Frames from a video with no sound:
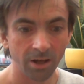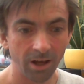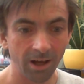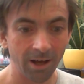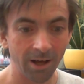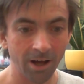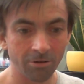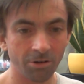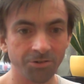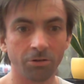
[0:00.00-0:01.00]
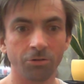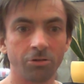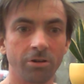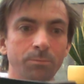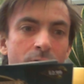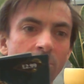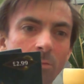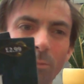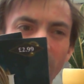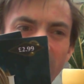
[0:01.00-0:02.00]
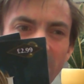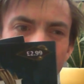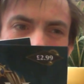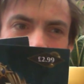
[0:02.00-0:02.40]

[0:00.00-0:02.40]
across the country, probably maybe